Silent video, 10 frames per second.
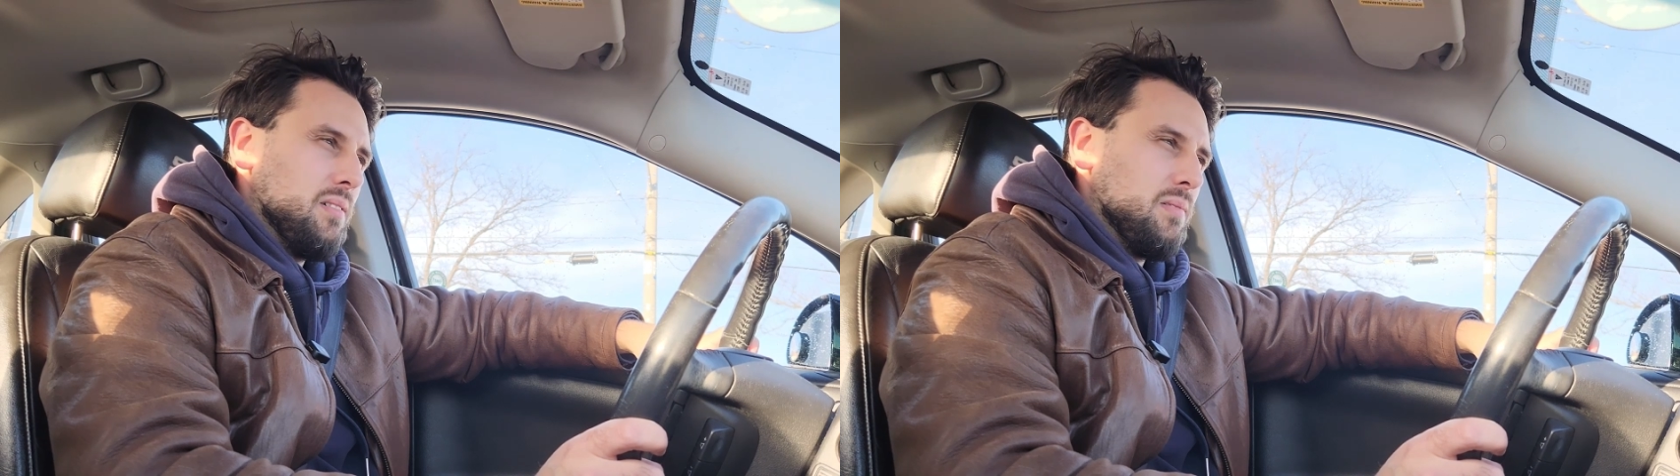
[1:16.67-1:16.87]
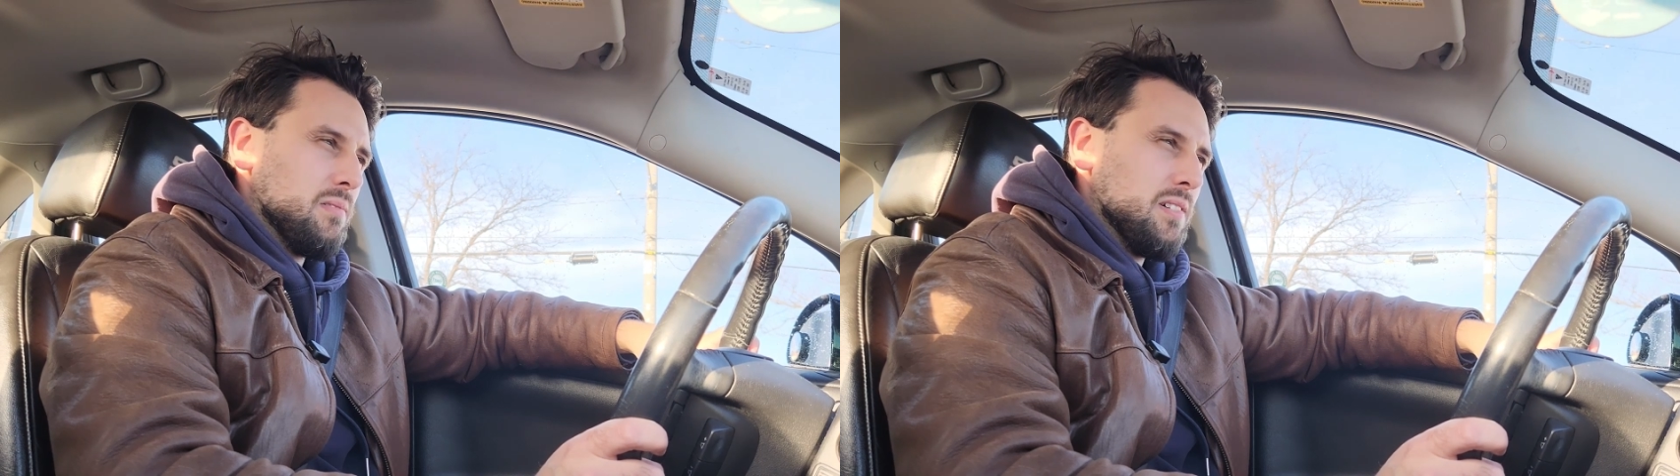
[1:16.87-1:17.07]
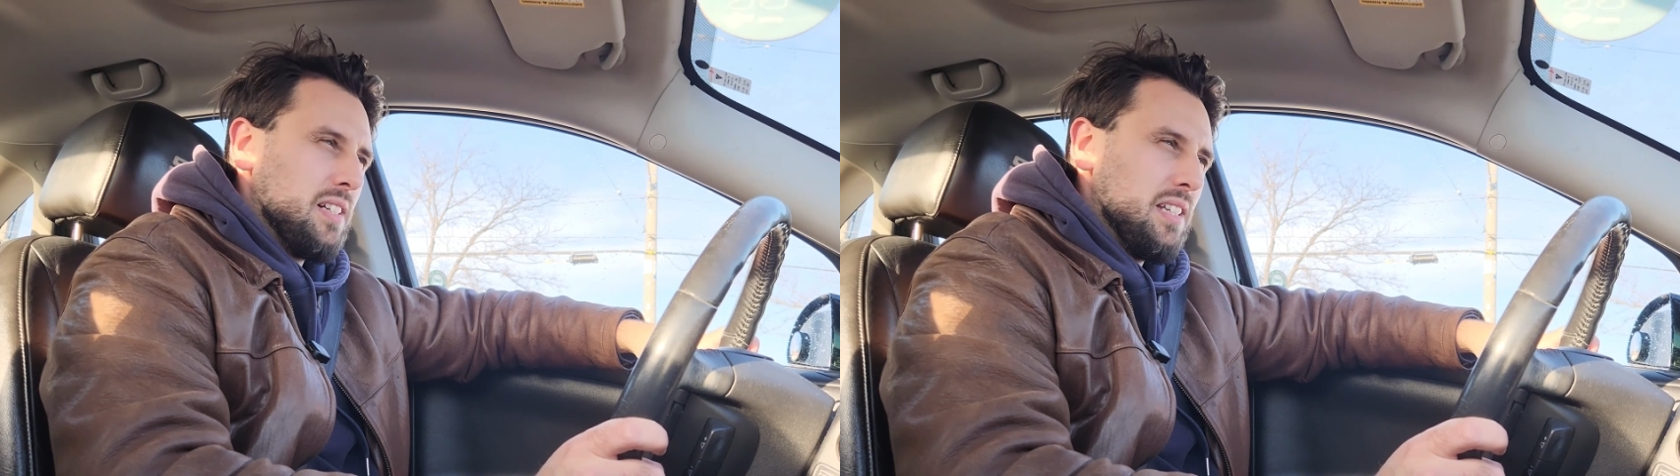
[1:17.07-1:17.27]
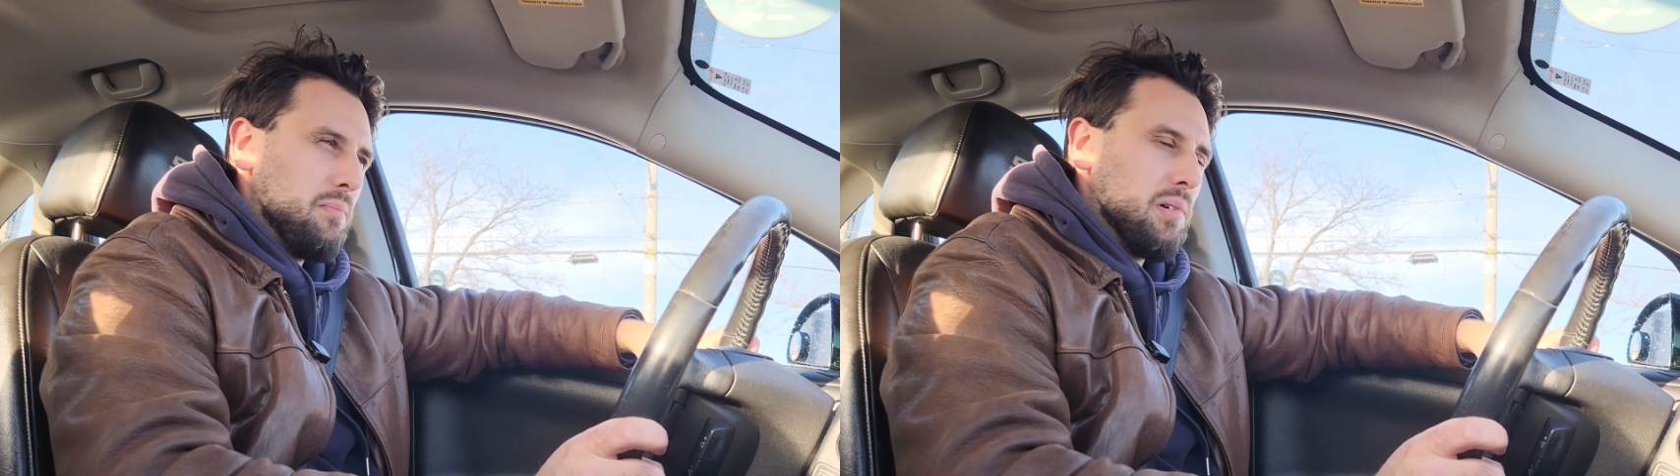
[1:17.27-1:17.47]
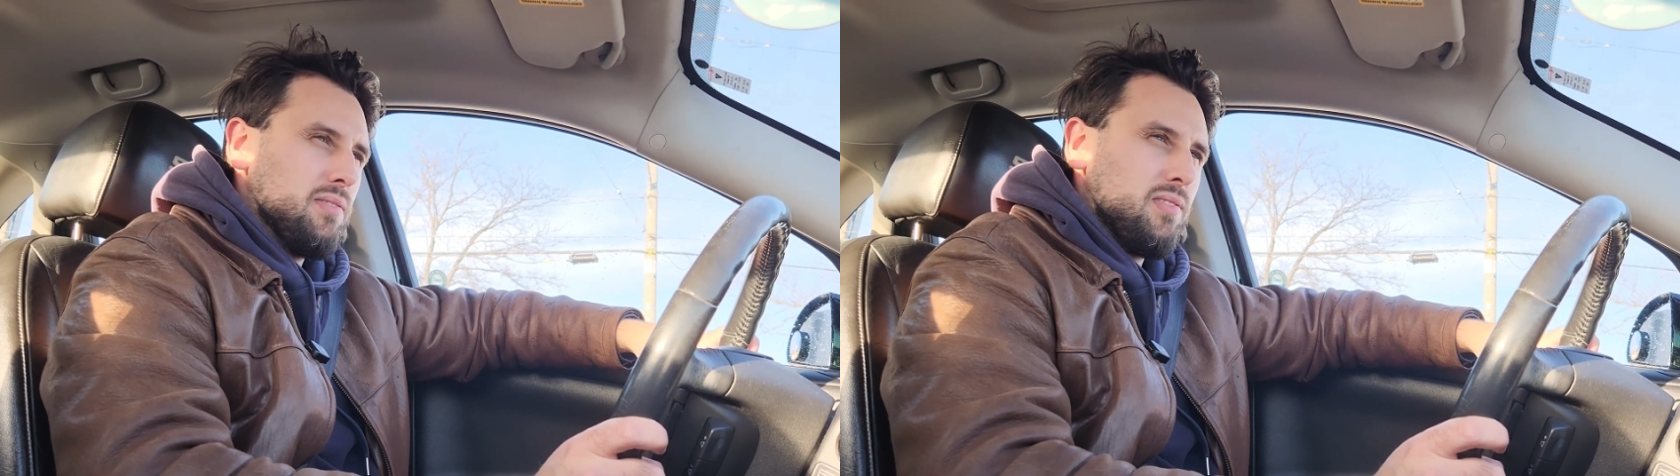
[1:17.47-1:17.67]
really a
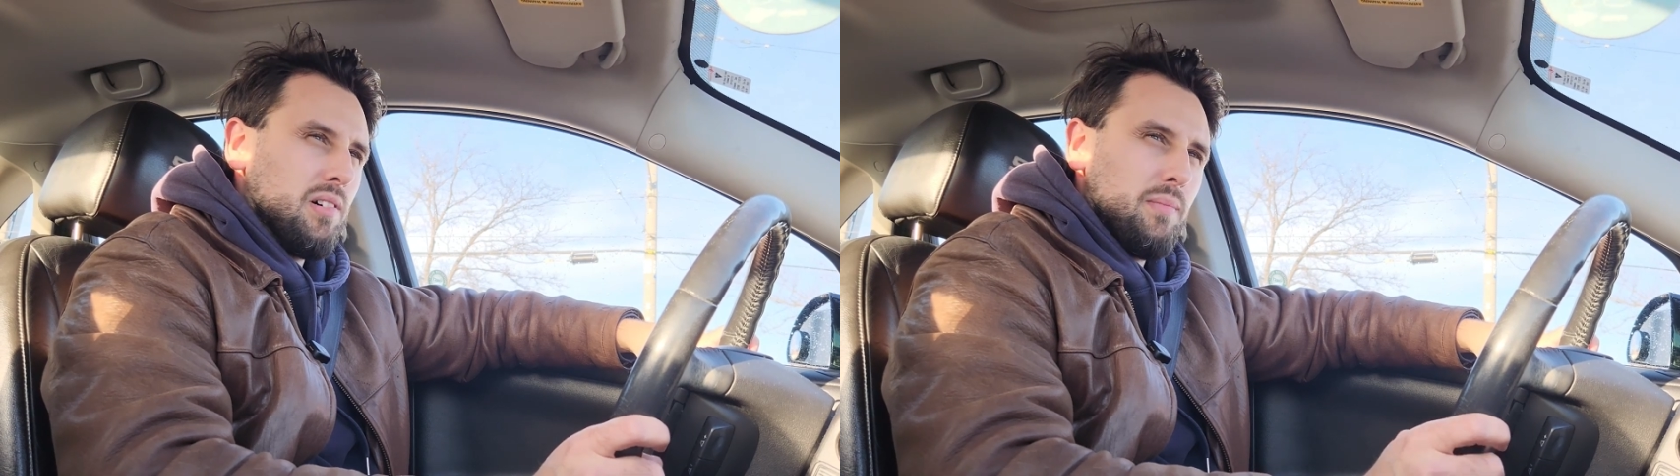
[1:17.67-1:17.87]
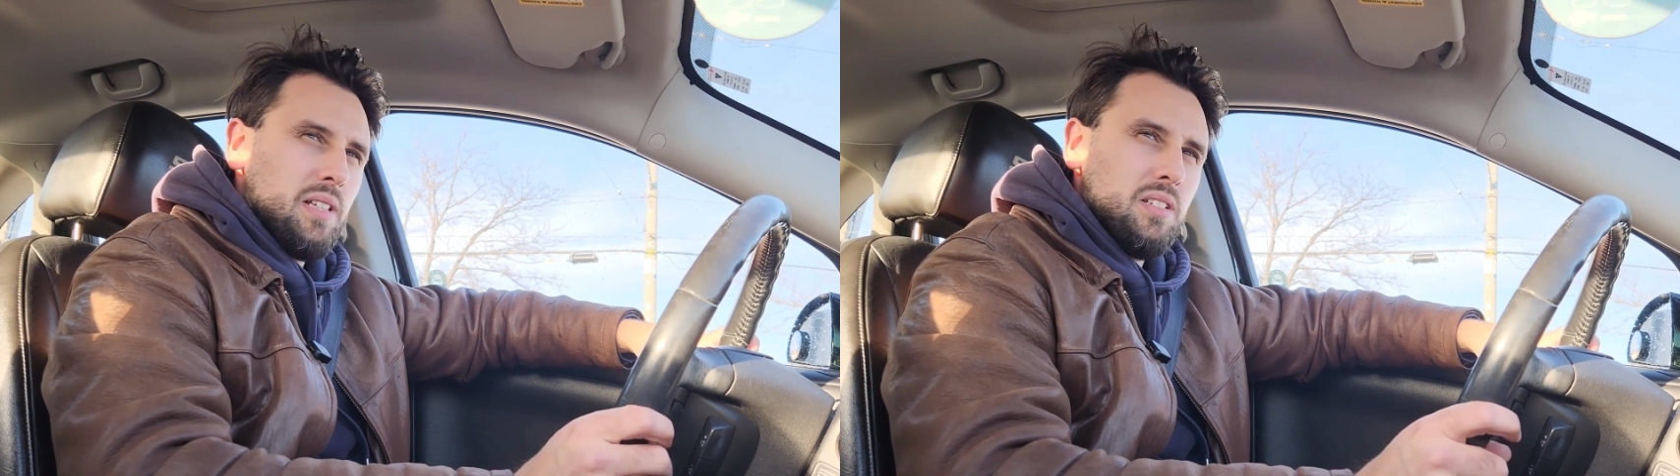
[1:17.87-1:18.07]
performance